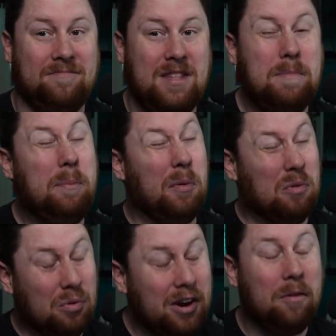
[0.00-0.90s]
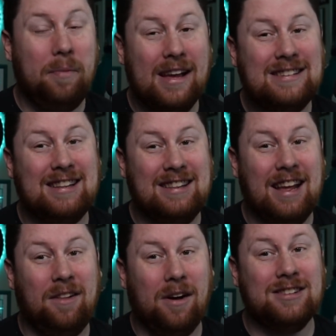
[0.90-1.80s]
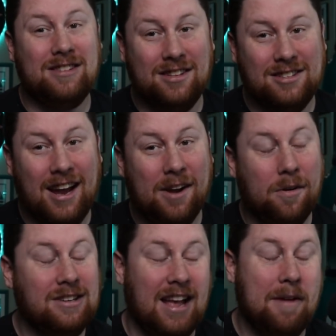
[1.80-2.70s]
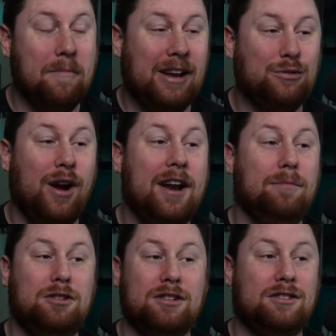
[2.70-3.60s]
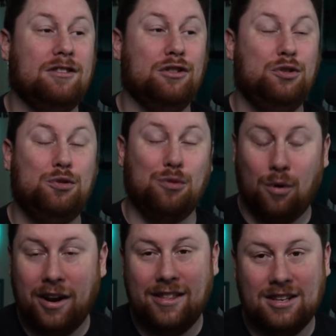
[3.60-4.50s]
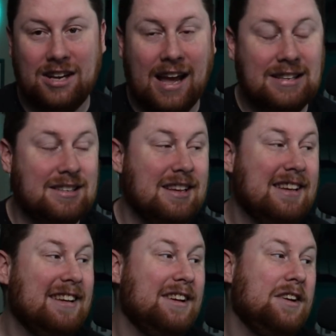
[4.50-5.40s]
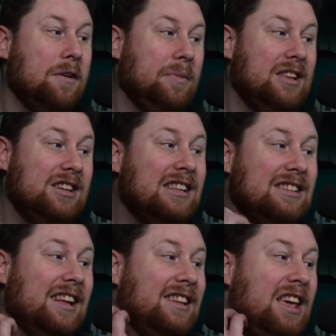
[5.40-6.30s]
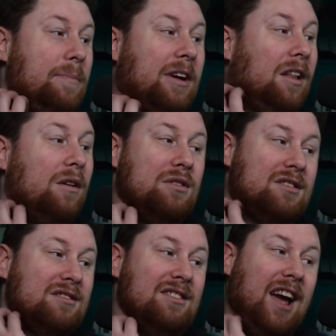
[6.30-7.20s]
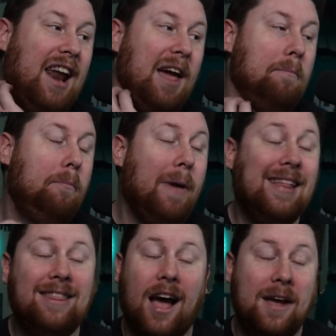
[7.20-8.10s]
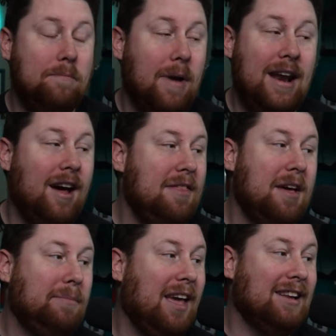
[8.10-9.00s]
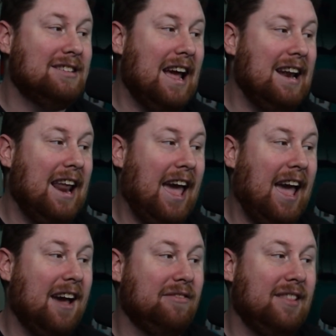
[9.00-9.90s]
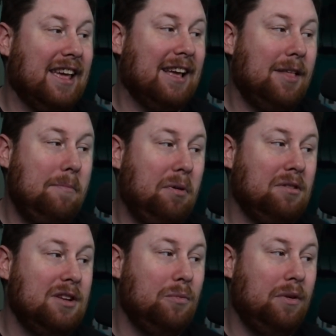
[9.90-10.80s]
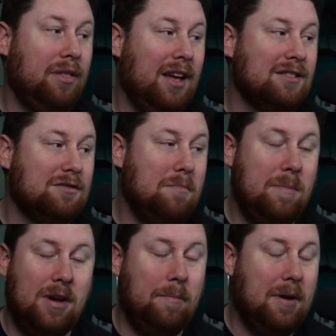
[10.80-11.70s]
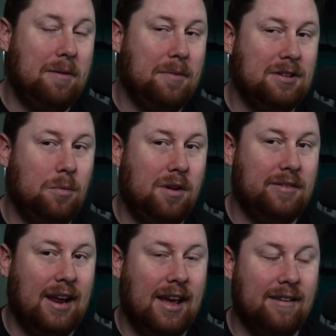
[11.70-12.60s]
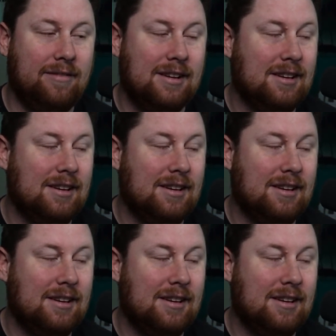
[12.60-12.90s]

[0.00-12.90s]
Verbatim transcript: They might be real pissed that they lost to the Jaguars and might try to just destroy the Jets. But the Jets tend to keep it close. And I bet I bet on them getting 10 and a half and they, they pulled it within. So maybe I'll bet them on 12 and a half.